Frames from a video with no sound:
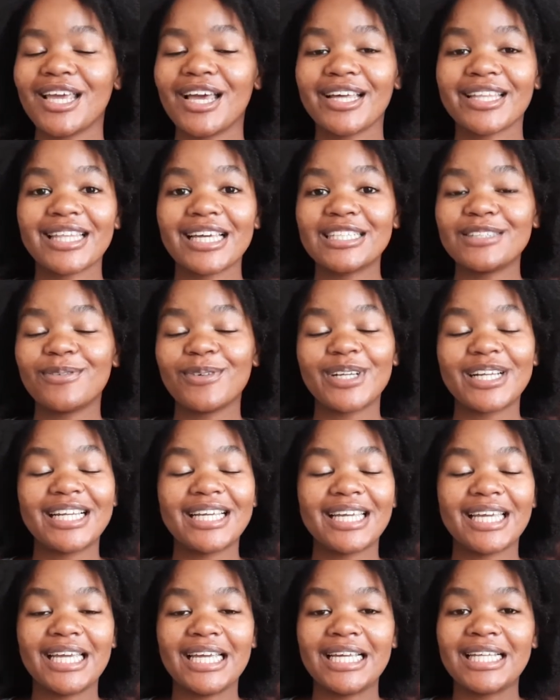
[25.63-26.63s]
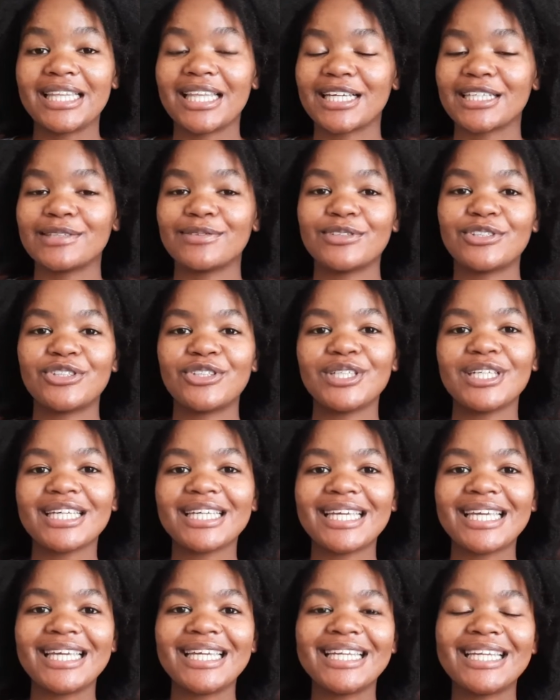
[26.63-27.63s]
Thanks for clicking, thanks for tuning
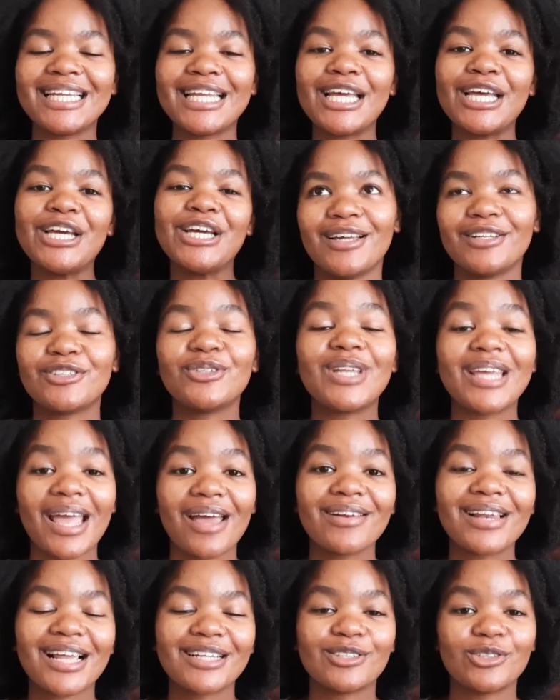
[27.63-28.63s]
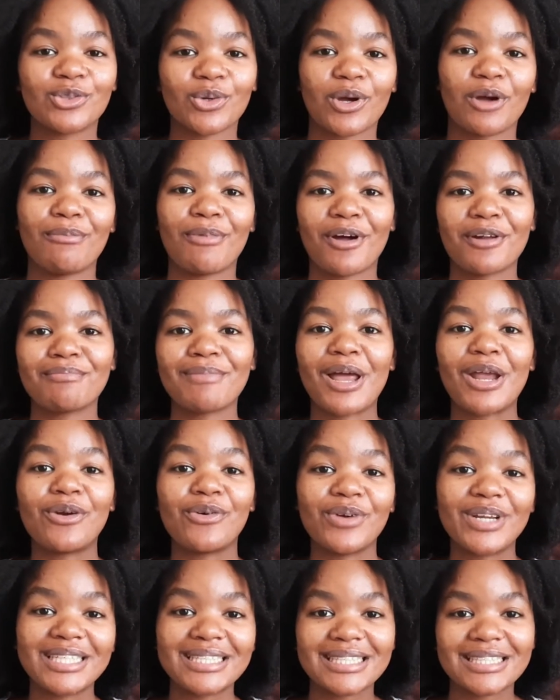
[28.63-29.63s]
in. Today I'd like to talk about my
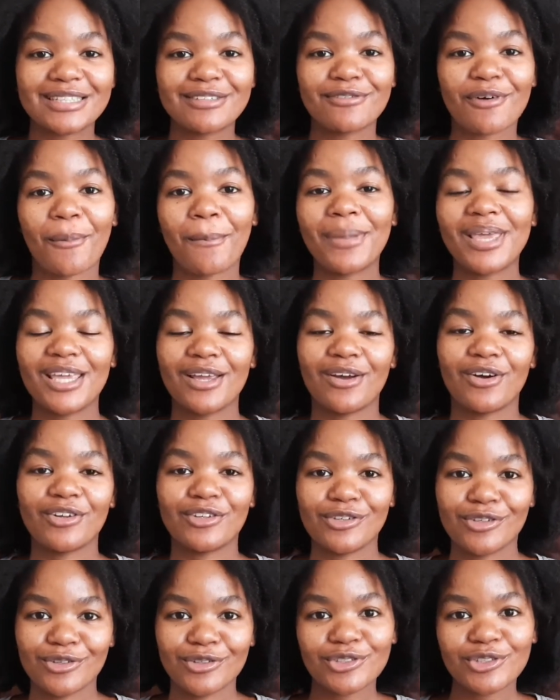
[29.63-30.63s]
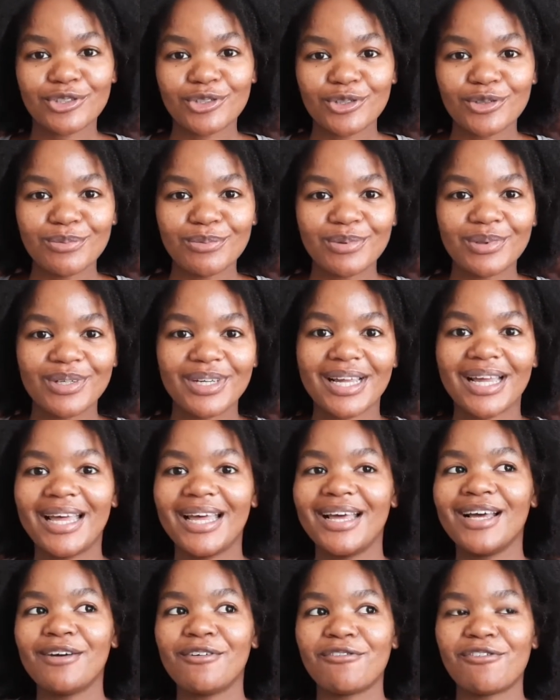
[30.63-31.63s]
reason for being on YouTube.
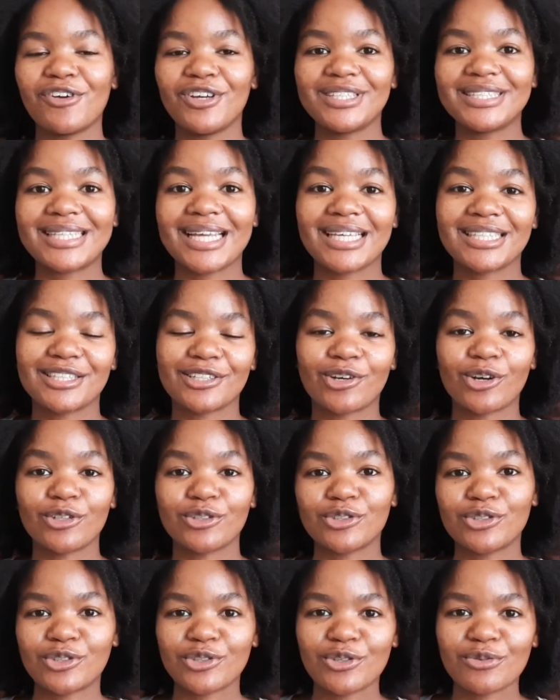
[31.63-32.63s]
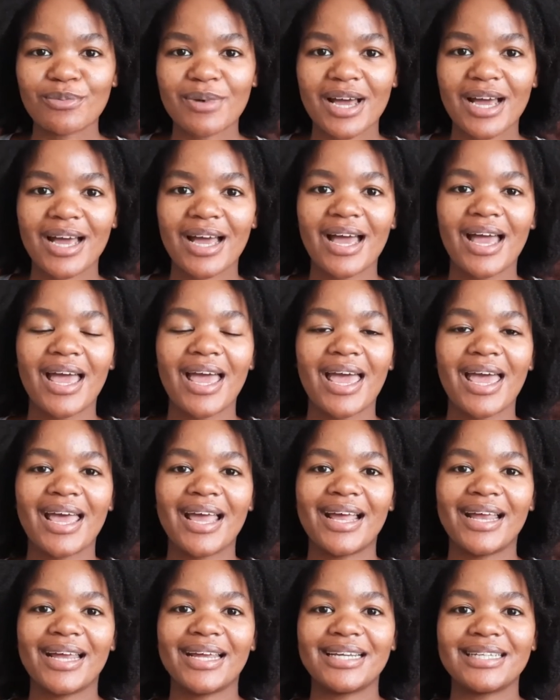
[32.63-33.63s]
First as a consumer,
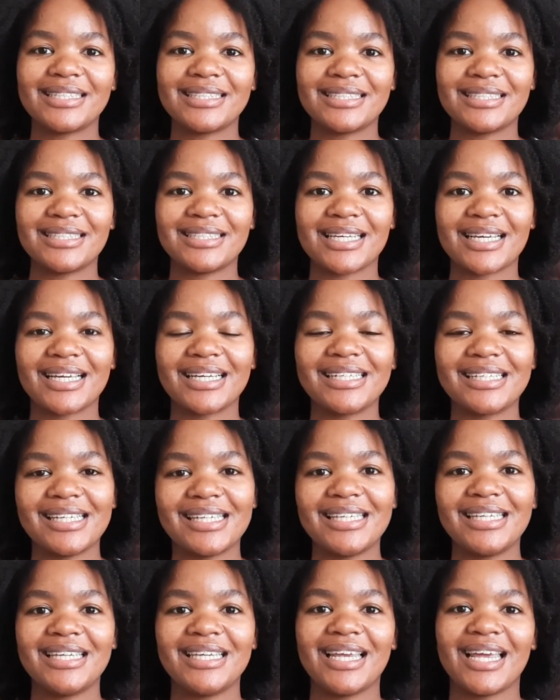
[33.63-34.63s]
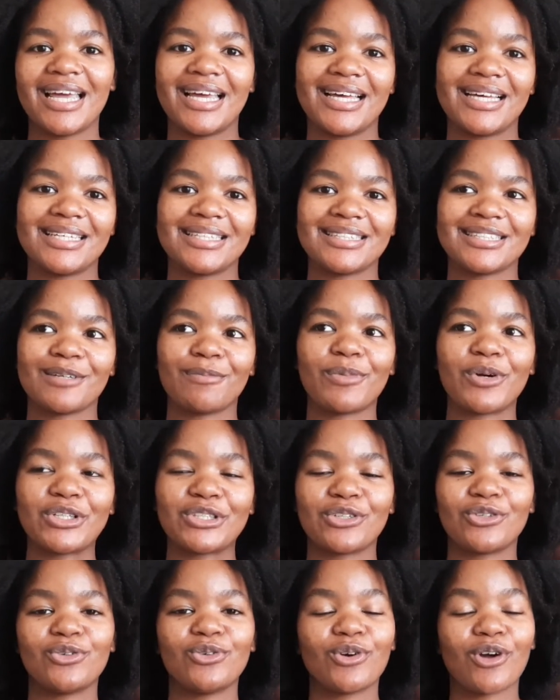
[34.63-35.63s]
and secondly as a
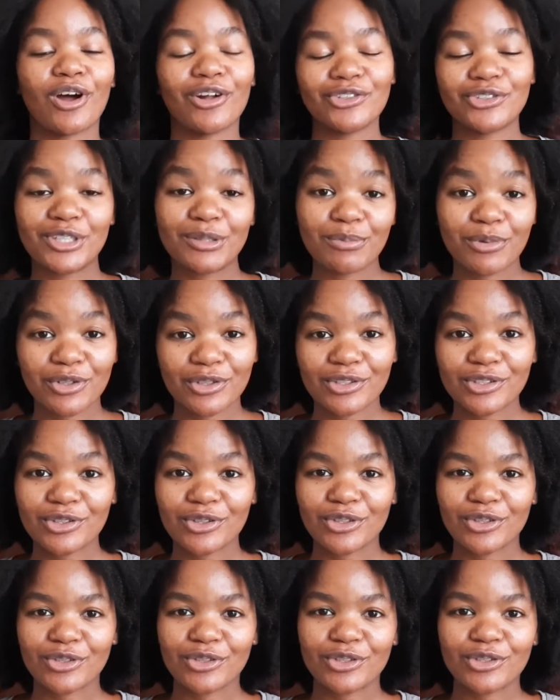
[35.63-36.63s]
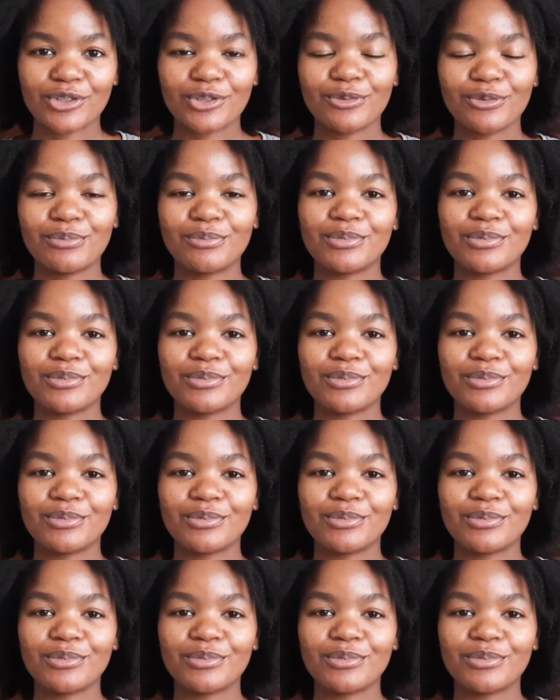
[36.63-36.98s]
person who contributes to YouTube.